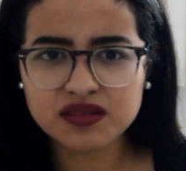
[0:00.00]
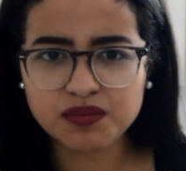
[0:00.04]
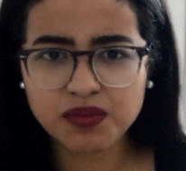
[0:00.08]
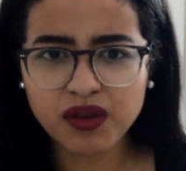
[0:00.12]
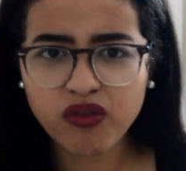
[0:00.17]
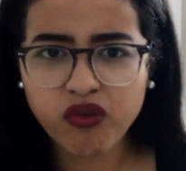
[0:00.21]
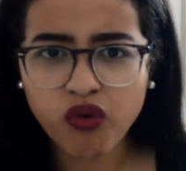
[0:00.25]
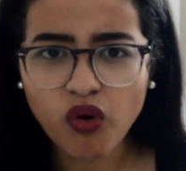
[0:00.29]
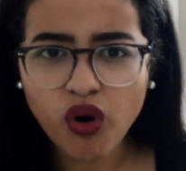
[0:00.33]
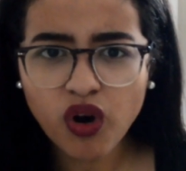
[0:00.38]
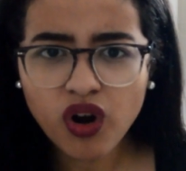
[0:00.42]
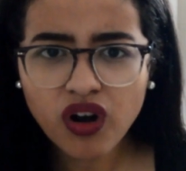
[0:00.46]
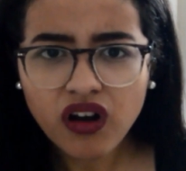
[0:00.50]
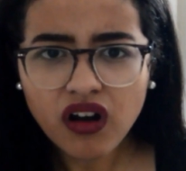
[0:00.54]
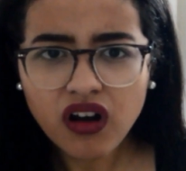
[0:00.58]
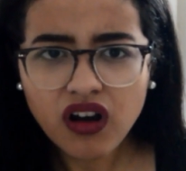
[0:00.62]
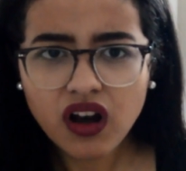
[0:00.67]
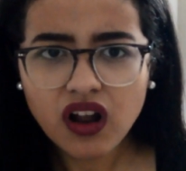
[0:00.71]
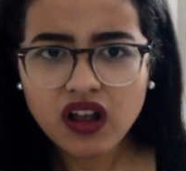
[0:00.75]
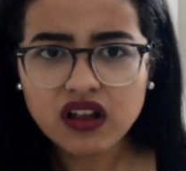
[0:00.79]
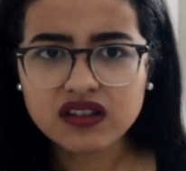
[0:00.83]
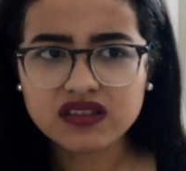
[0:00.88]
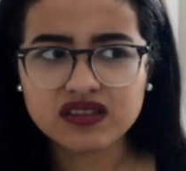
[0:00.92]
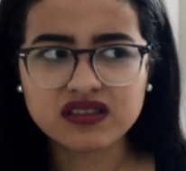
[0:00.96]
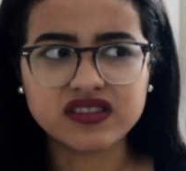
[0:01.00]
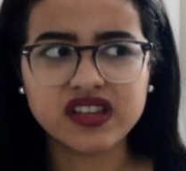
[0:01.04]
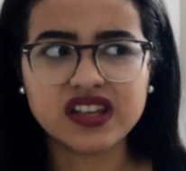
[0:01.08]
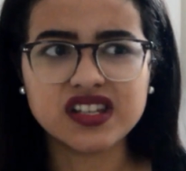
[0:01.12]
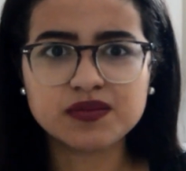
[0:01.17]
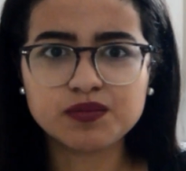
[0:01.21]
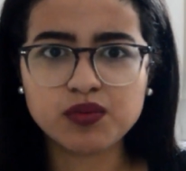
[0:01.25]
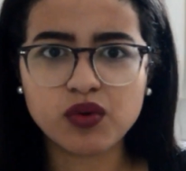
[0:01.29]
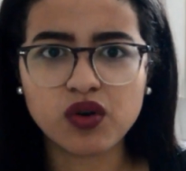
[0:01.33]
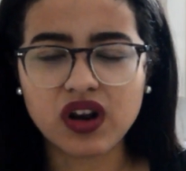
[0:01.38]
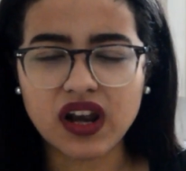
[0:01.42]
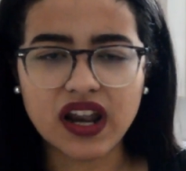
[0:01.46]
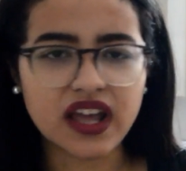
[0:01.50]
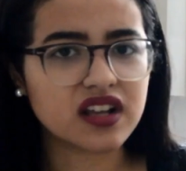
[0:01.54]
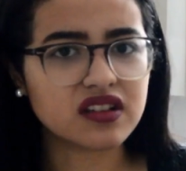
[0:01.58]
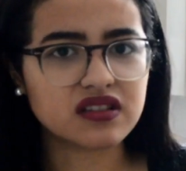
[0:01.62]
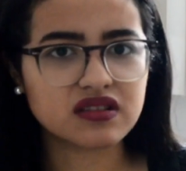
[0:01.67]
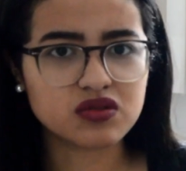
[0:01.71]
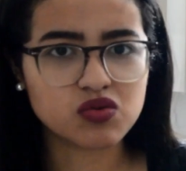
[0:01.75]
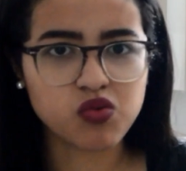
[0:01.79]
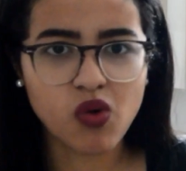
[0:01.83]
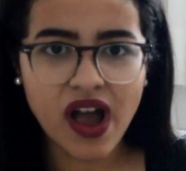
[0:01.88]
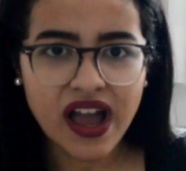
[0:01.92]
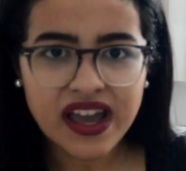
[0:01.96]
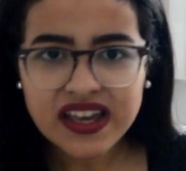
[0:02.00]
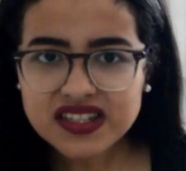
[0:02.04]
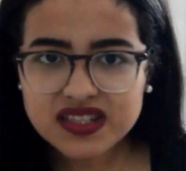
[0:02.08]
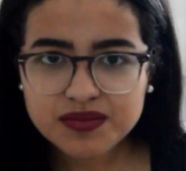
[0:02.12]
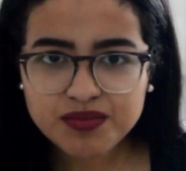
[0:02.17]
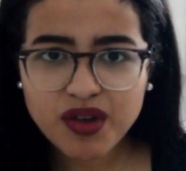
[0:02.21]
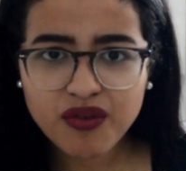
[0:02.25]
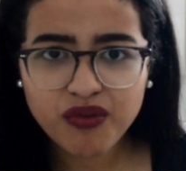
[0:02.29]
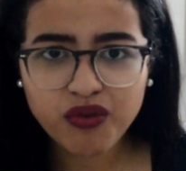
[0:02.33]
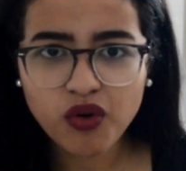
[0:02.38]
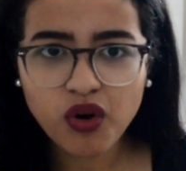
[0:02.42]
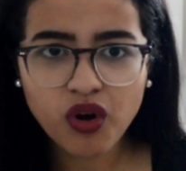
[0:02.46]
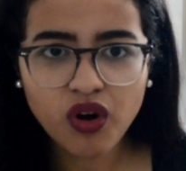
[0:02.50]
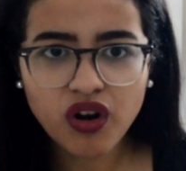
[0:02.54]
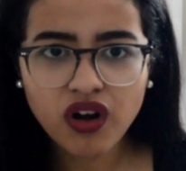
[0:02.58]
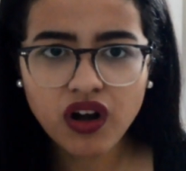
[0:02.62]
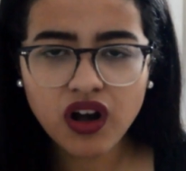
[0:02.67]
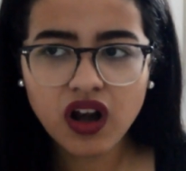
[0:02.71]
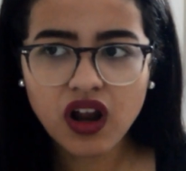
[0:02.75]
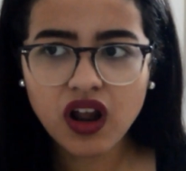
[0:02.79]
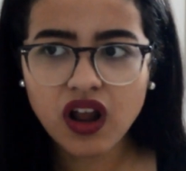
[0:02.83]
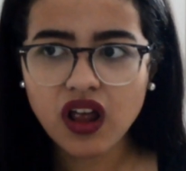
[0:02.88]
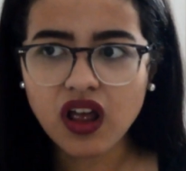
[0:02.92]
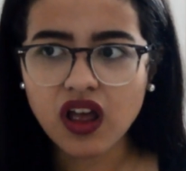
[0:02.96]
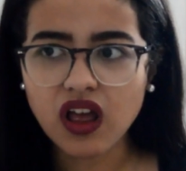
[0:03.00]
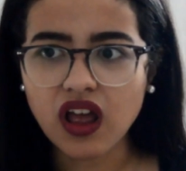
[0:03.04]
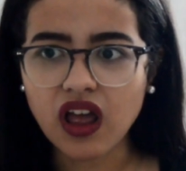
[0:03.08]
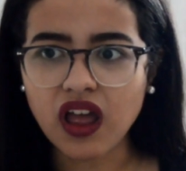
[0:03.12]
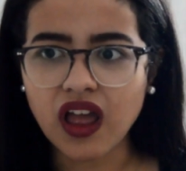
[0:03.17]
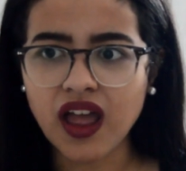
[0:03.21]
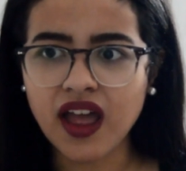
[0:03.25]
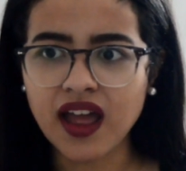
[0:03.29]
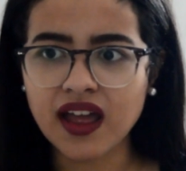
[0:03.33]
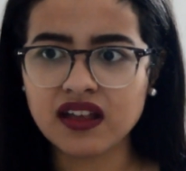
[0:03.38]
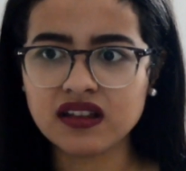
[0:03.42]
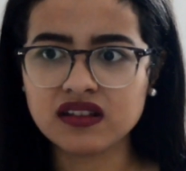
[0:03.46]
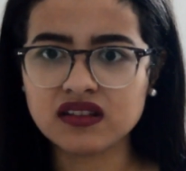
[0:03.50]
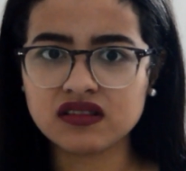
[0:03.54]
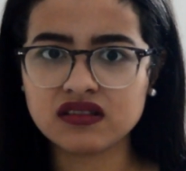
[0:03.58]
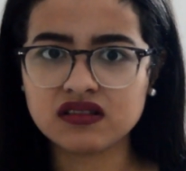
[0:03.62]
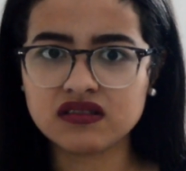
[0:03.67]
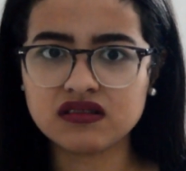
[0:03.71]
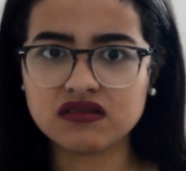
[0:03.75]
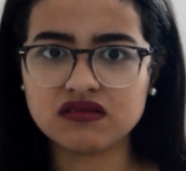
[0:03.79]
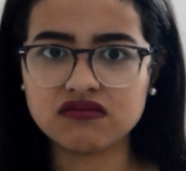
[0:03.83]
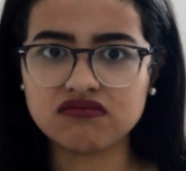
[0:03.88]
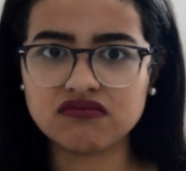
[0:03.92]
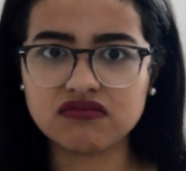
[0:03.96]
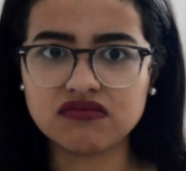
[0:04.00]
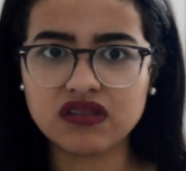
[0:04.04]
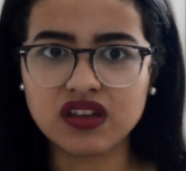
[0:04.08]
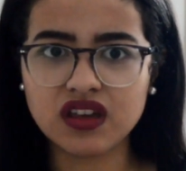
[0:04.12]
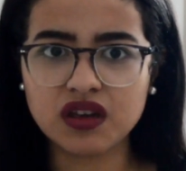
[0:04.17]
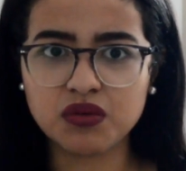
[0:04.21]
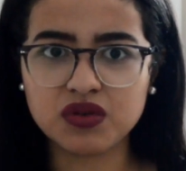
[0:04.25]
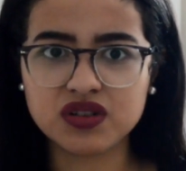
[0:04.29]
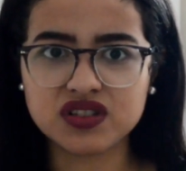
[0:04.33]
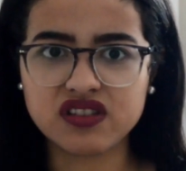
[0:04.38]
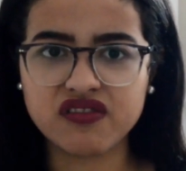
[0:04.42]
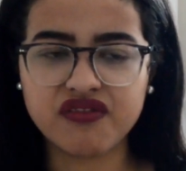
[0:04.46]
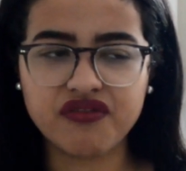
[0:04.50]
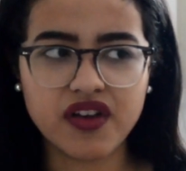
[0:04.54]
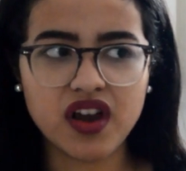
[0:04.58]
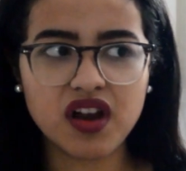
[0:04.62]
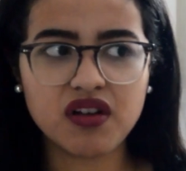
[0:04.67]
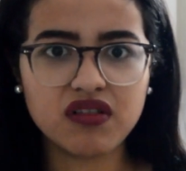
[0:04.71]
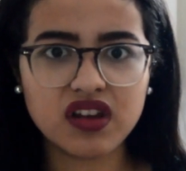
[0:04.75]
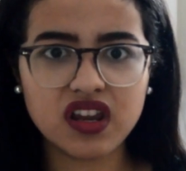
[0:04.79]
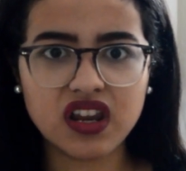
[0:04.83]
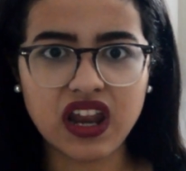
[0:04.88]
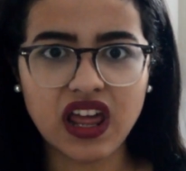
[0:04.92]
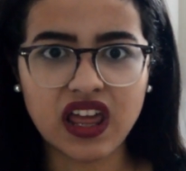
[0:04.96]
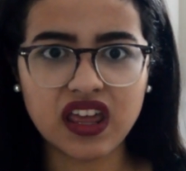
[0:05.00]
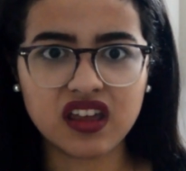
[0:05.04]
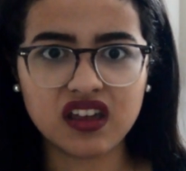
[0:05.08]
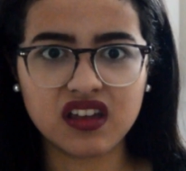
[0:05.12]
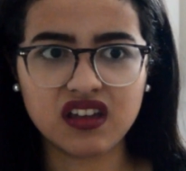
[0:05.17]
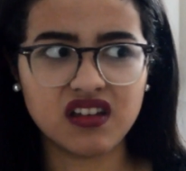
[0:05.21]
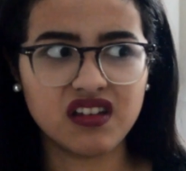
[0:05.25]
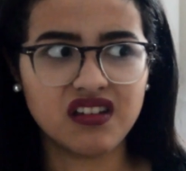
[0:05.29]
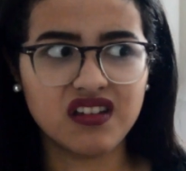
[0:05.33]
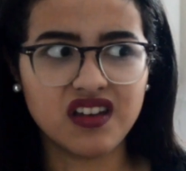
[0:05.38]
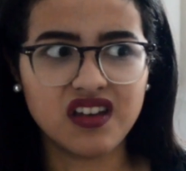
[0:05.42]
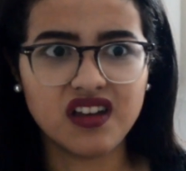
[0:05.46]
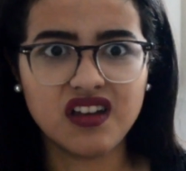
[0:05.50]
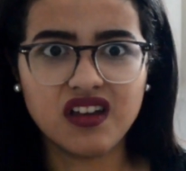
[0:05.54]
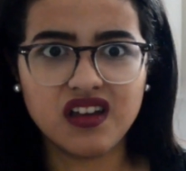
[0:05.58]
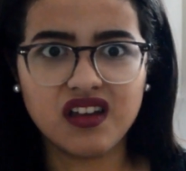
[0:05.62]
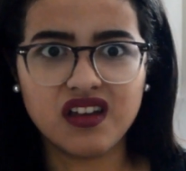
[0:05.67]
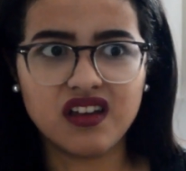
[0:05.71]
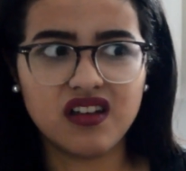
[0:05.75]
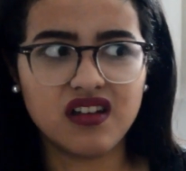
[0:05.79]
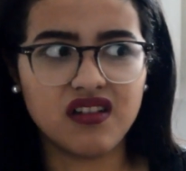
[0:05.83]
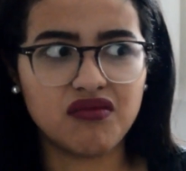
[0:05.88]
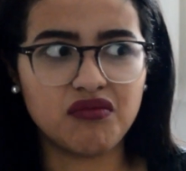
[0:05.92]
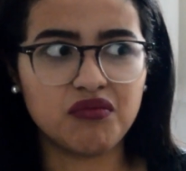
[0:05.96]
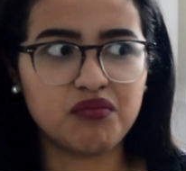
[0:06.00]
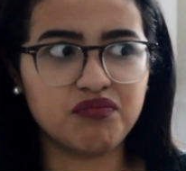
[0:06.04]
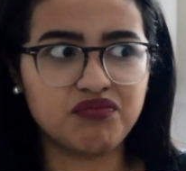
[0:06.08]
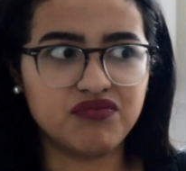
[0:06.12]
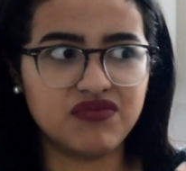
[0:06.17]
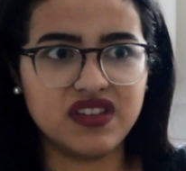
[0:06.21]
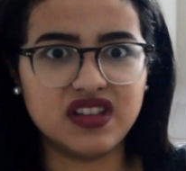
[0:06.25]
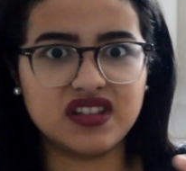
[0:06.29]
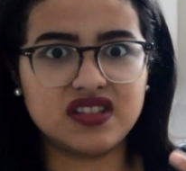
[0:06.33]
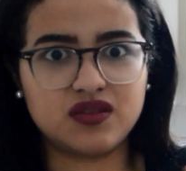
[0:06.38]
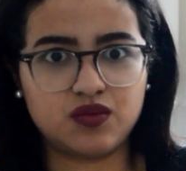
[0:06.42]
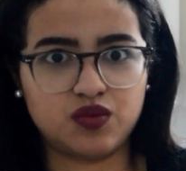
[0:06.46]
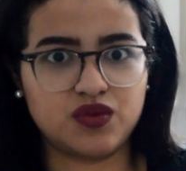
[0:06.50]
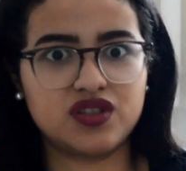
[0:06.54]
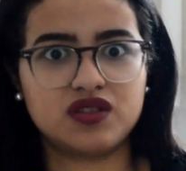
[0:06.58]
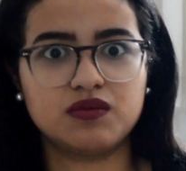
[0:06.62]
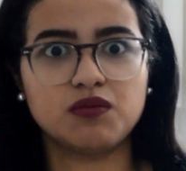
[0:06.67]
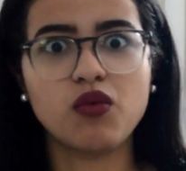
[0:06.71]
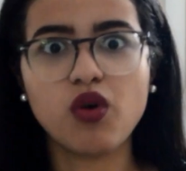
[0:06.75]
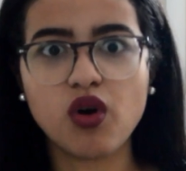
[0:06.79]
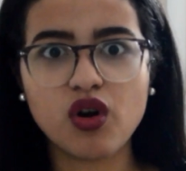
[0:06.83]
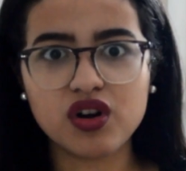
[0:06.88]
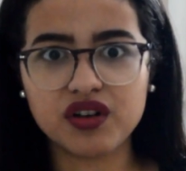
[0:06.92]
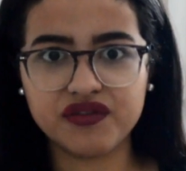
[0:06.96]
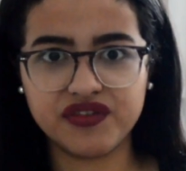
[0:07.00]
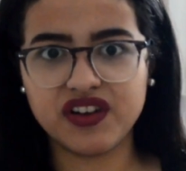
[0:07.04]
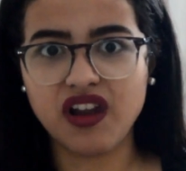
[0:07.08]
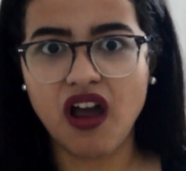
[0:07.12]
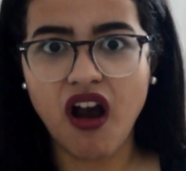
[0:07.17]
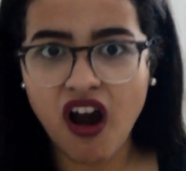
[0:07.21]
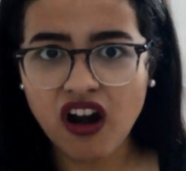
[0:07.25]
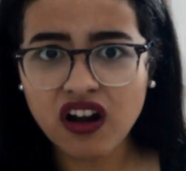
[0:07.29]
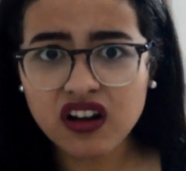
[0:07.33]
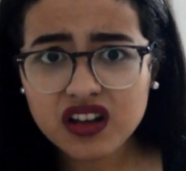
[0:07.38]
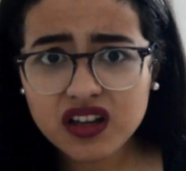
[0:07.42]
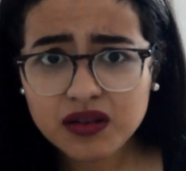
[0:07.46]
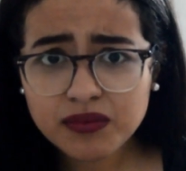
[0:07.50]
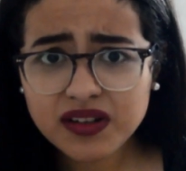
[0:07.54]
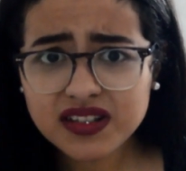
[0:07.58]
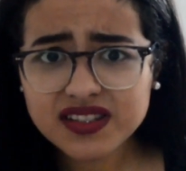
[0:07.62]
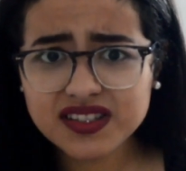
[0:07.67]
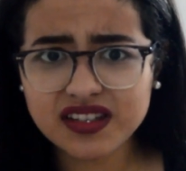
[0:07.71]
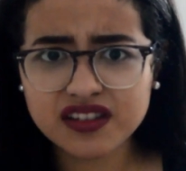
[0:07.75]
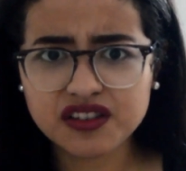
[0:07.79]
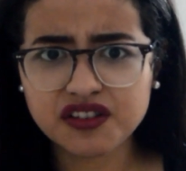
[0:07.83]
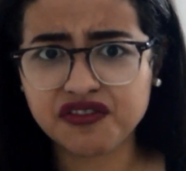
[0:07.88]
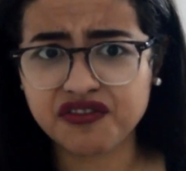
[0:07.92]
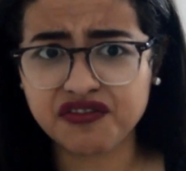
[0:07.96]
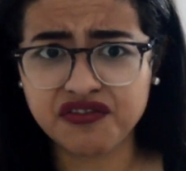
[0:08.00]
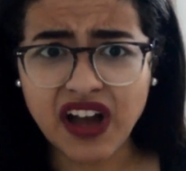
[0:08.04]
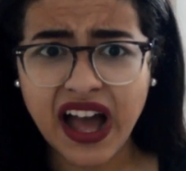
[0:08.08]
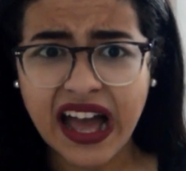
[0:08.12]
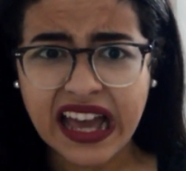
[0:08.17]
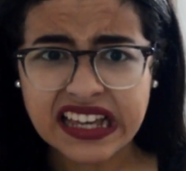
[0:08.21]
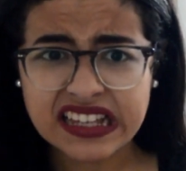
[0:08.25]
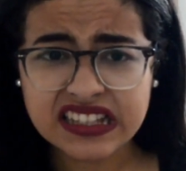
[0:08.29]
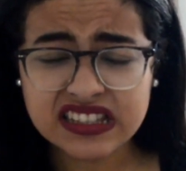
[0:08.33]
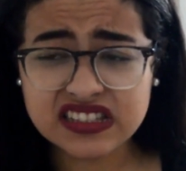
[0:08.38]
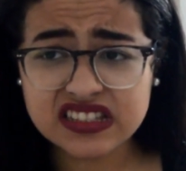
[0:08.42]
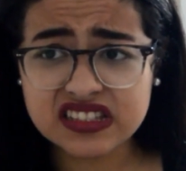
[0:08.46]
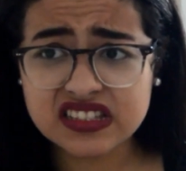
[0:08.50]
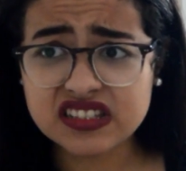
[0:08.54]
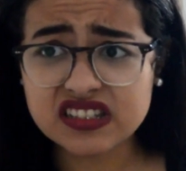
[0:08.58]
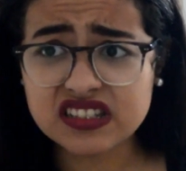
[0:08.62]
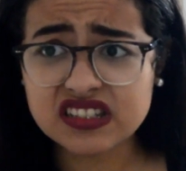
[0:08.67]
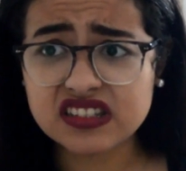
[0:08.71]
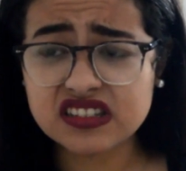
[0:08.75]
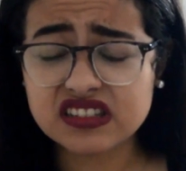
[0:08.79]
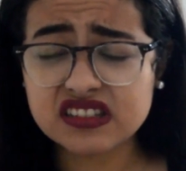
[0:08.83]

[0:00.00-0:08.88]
before. They spoke twice before, and it was a very it was more of an argument than a fight.